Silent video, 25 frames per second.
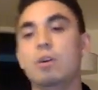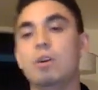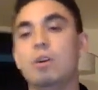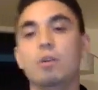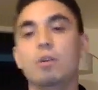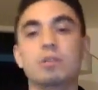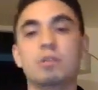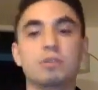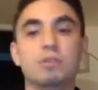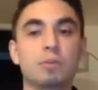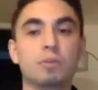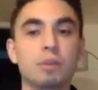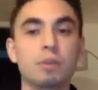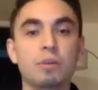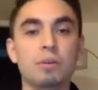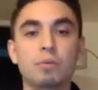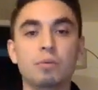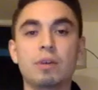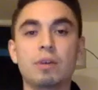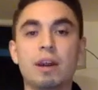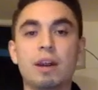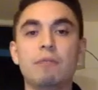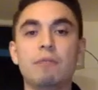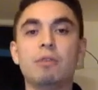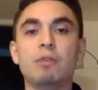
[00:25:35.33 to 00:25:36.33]
or to win
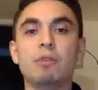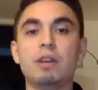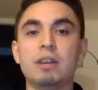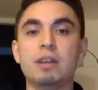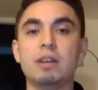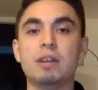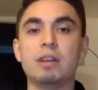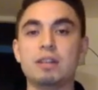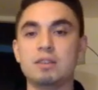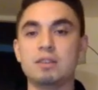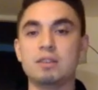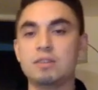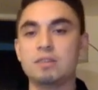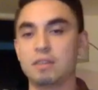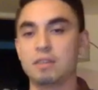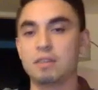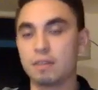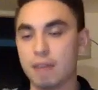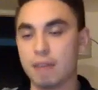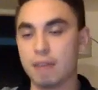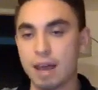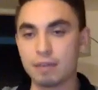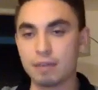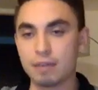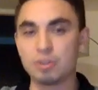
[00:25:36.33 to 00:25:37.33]
whatever it is
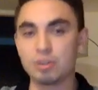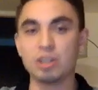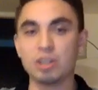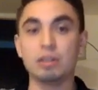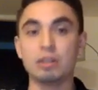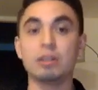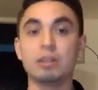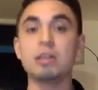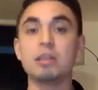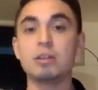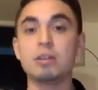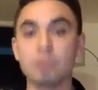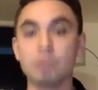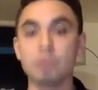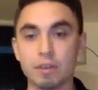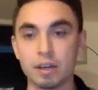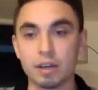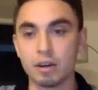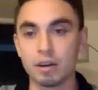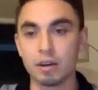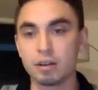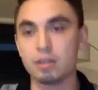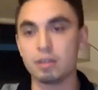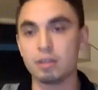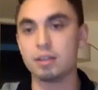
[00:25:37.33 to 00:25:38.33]
that the leader
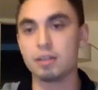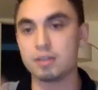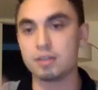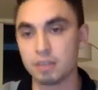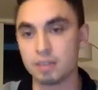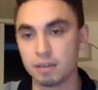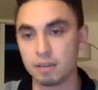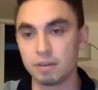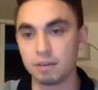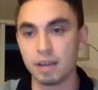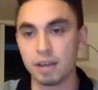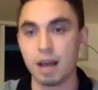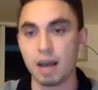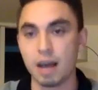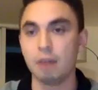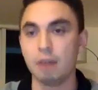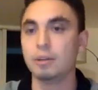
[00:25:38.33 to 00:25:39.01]
there is giving out.